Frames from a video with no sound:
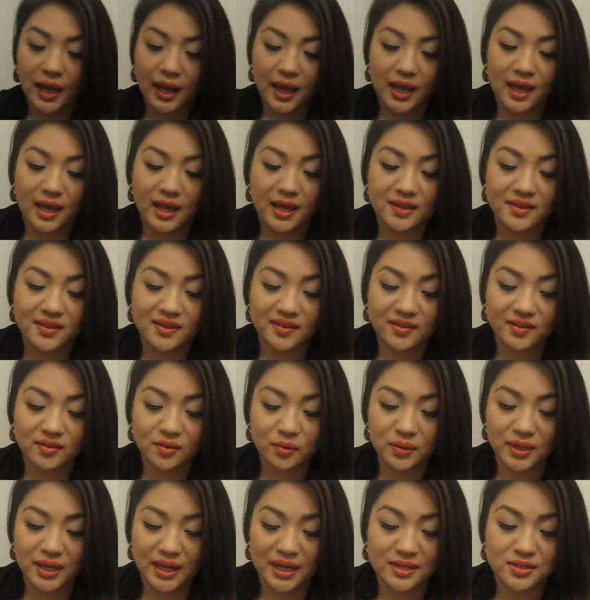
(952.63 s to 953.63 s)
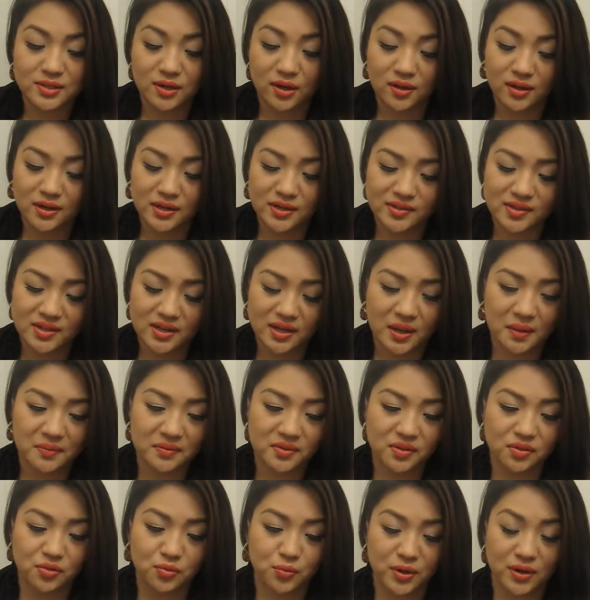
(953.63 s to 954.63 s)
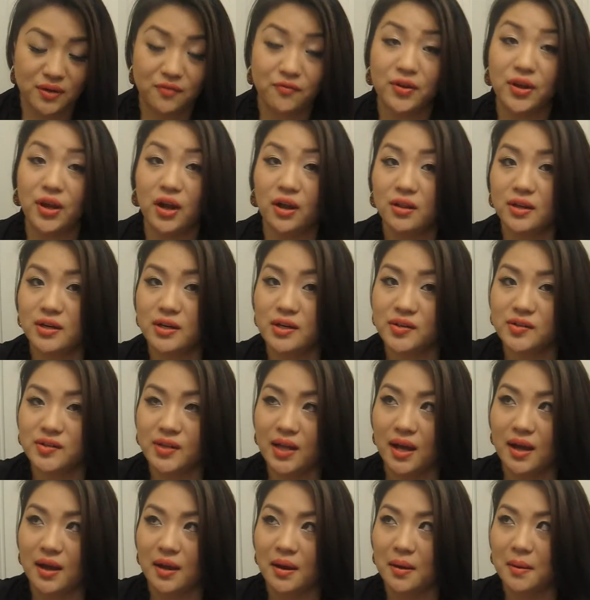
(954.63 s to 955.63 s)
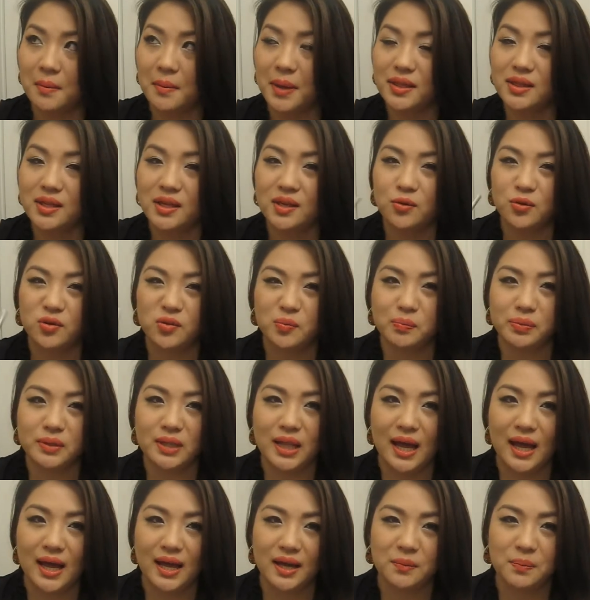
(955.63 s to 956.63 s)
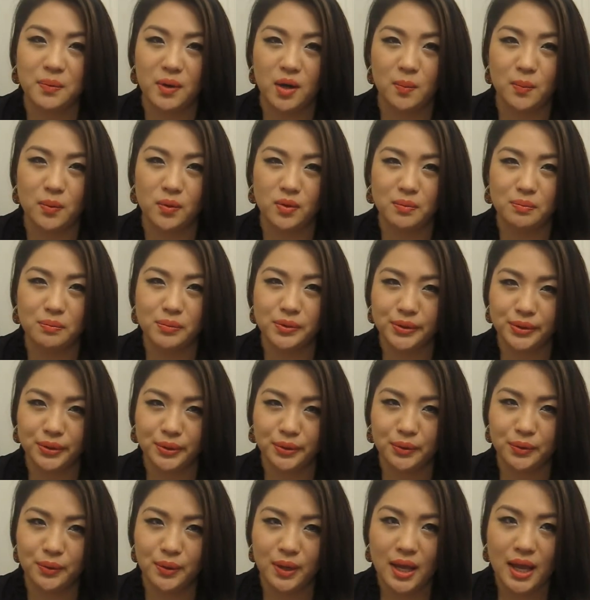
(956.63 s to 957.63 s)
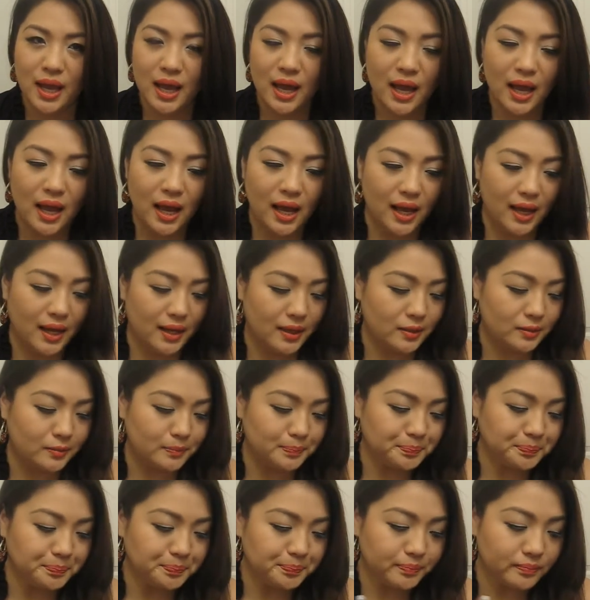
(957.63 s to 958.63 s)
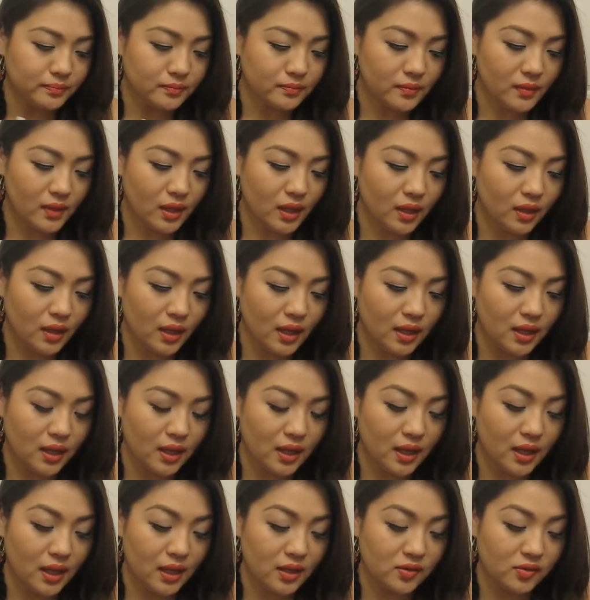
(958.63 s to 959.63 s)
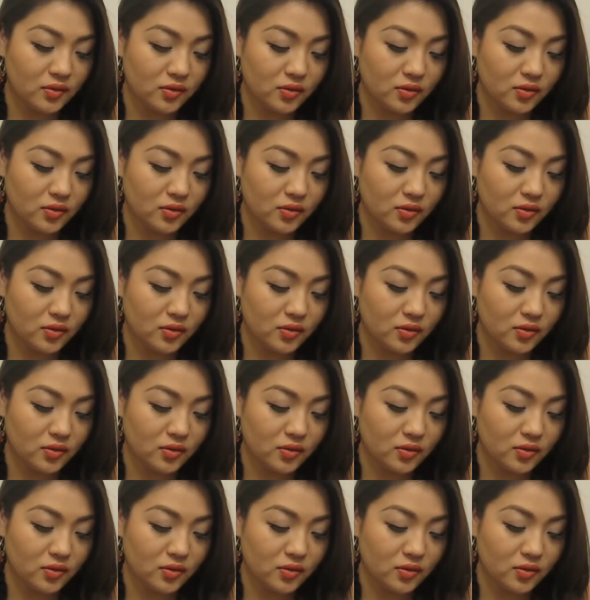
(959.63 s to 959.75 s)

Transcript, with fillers: And this is only $8 and it comes in three different colors. Um, I think it was black, purple, and blue. Um, and